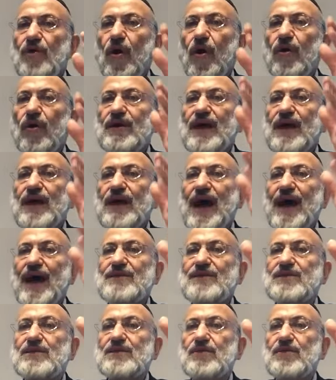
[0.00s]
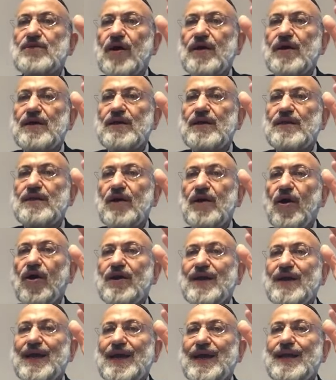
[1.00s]
all the Kahal Israel
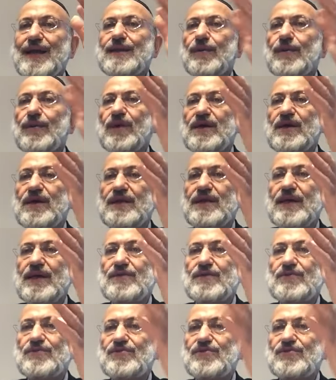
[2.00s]
are elevated